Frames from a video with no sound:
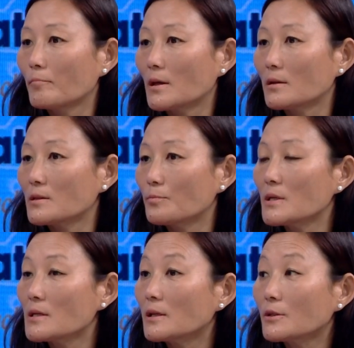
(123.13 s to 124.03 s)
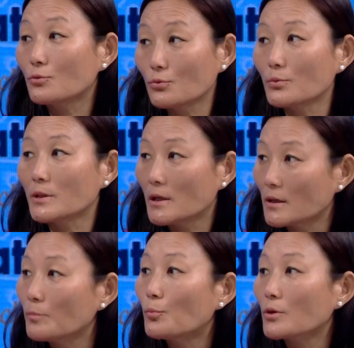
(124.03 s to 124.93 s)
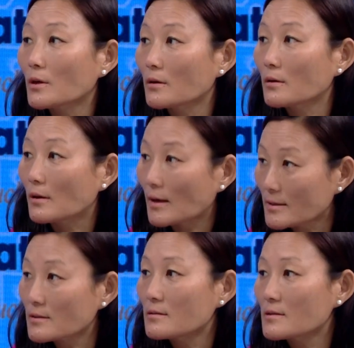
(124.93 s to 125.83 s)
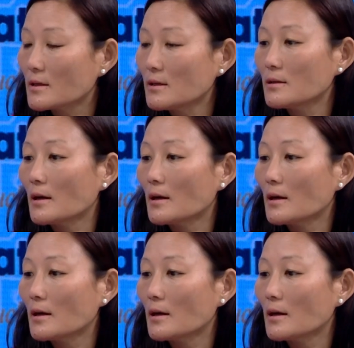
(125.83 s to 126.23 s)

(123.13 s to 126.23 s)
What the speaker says: it's basically do with the import licensing,